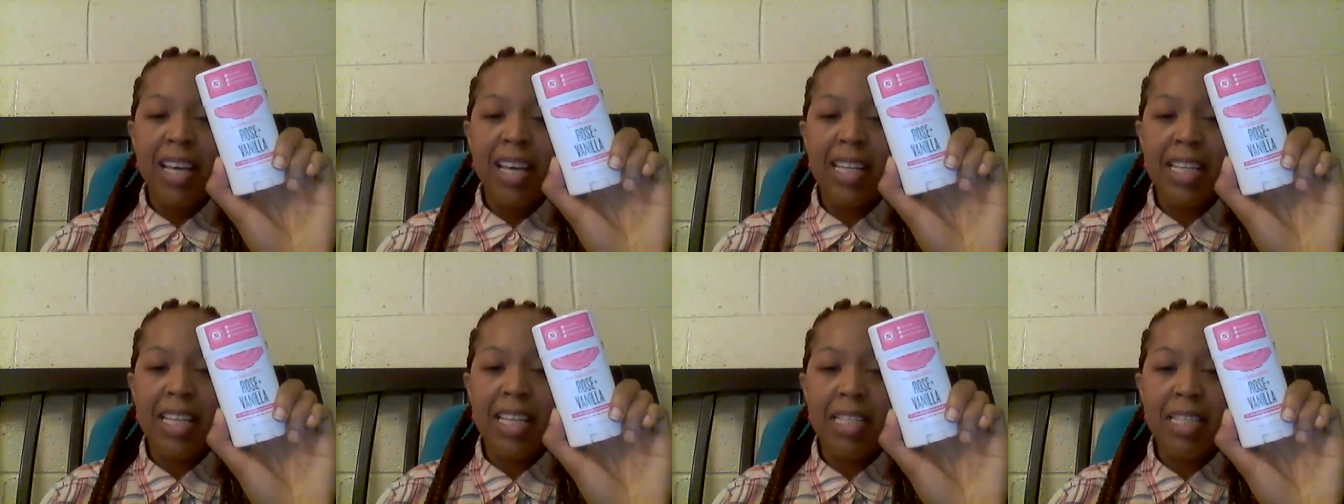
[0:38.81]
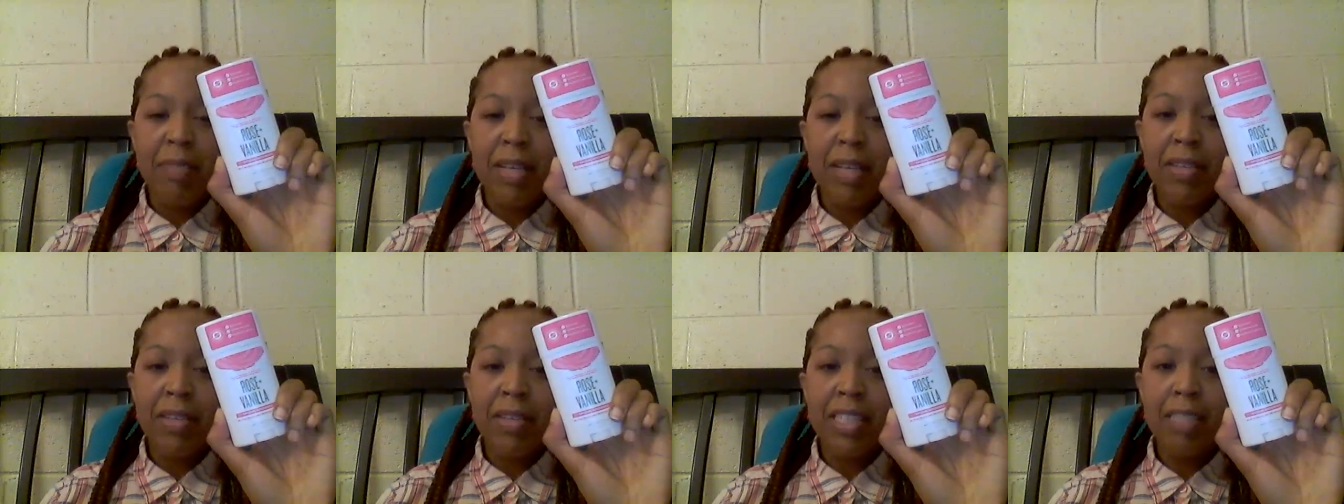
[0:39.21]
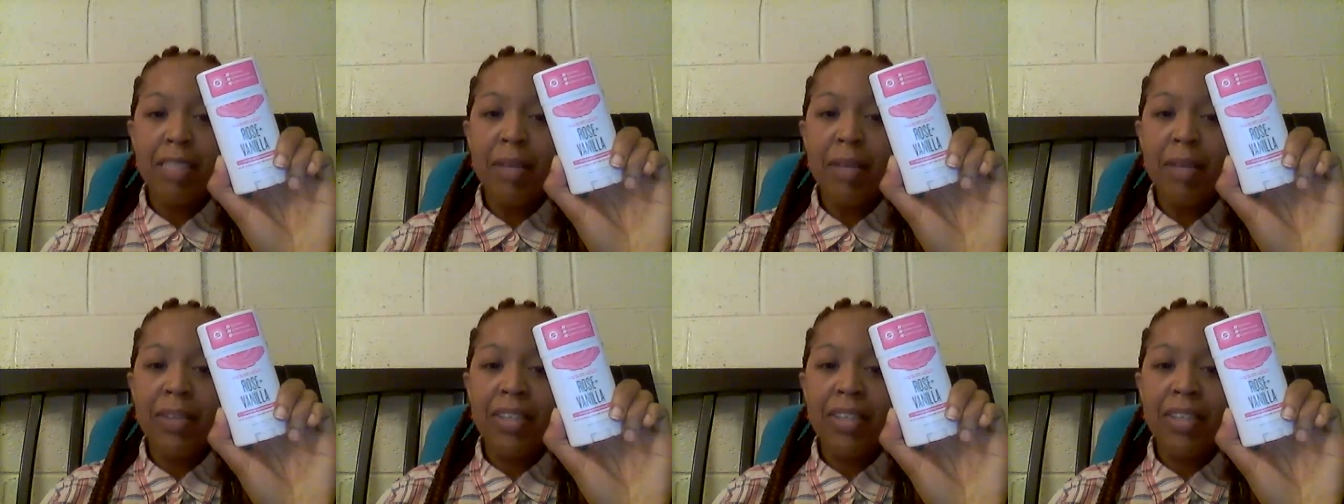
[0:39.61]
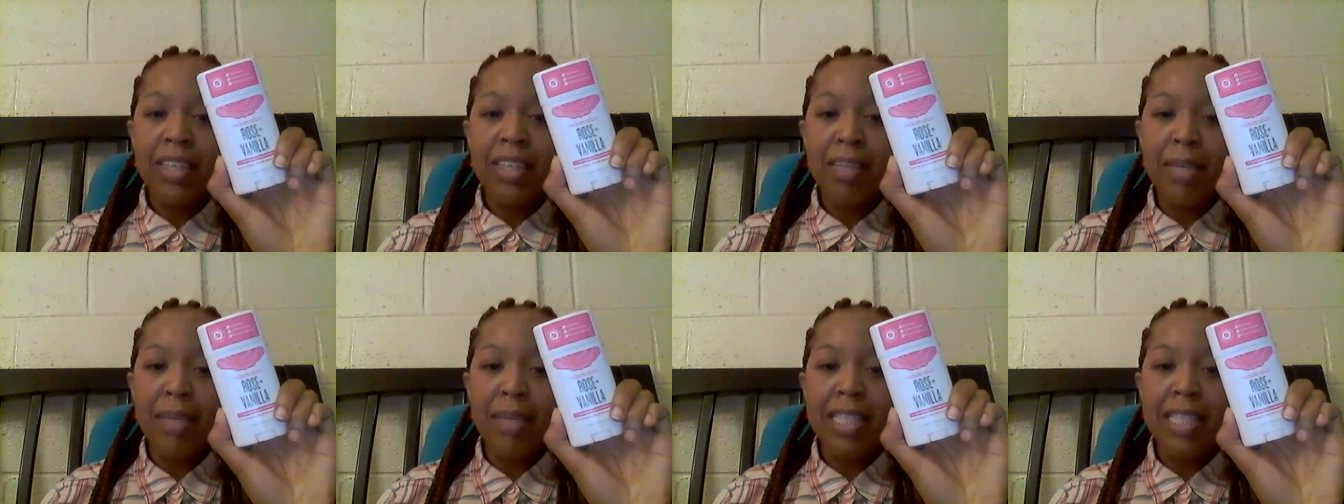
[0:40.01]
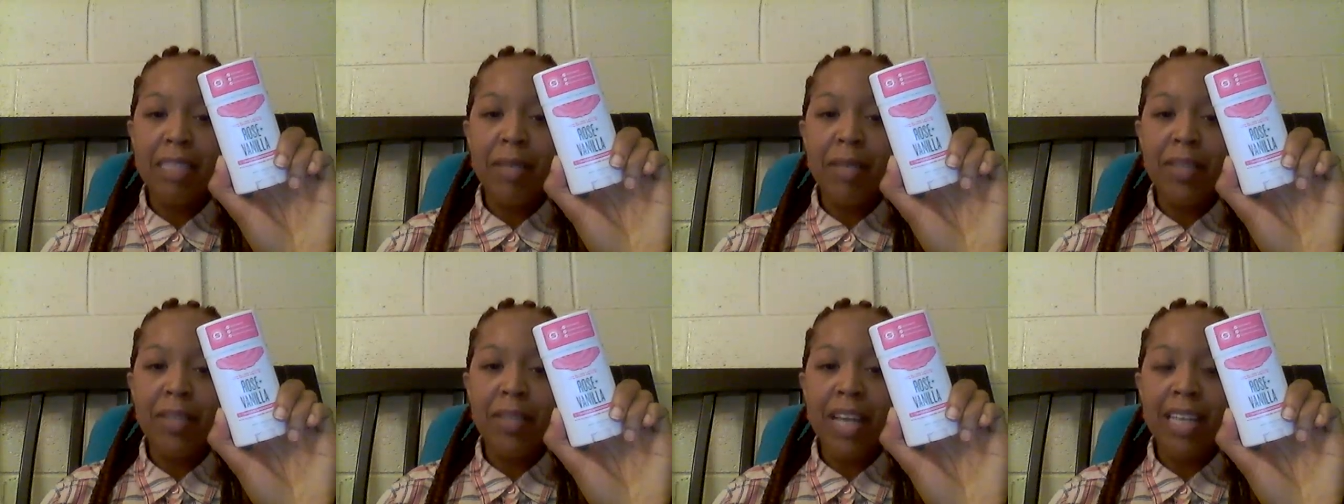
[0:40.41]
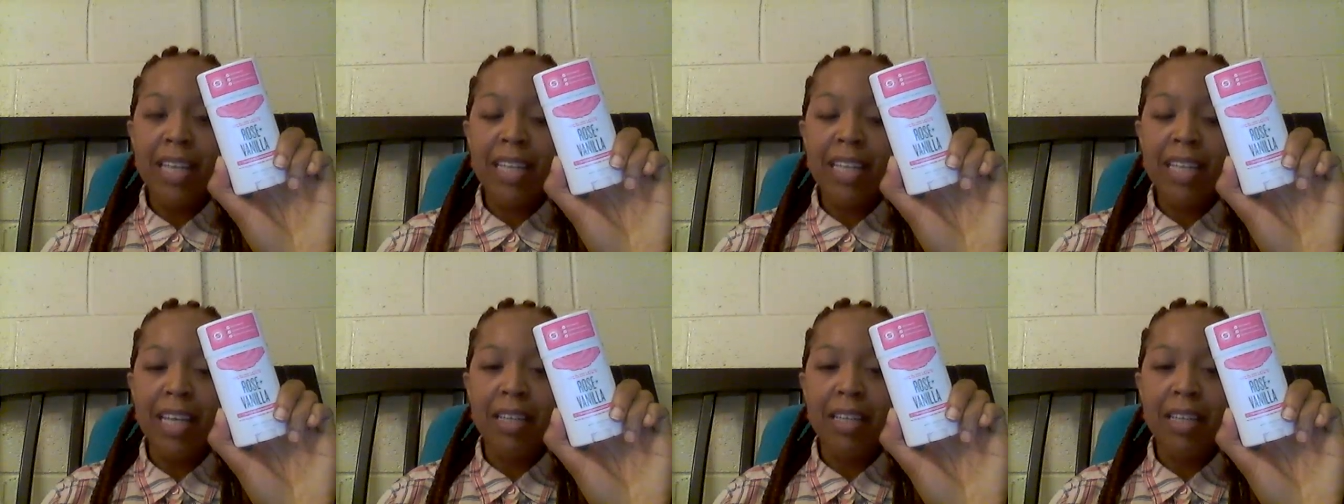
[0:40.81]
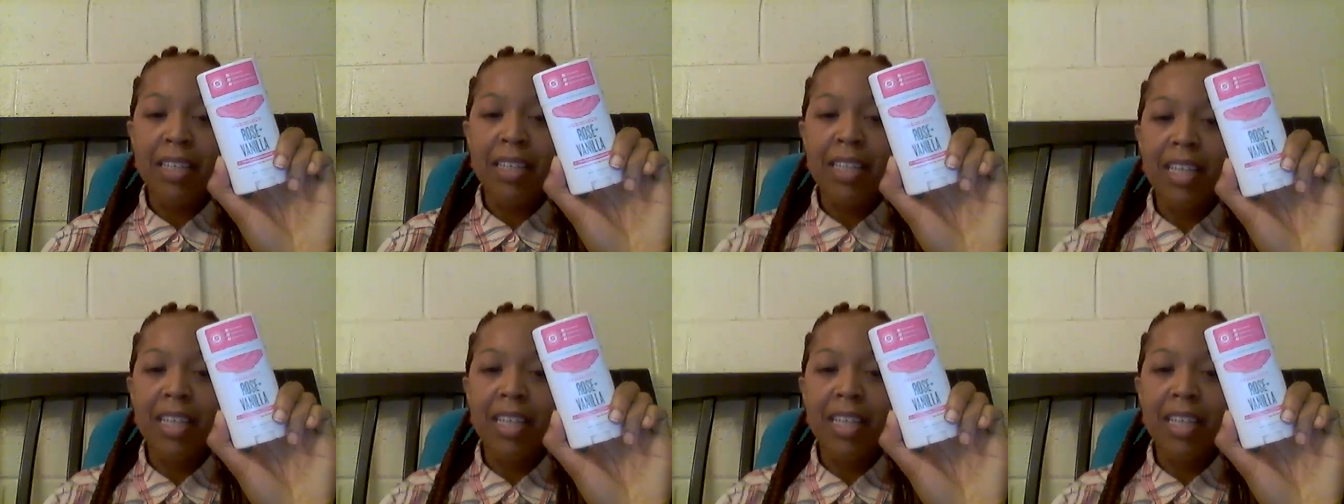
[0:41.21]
And that smell, it smelled good, but it smelled kind of like,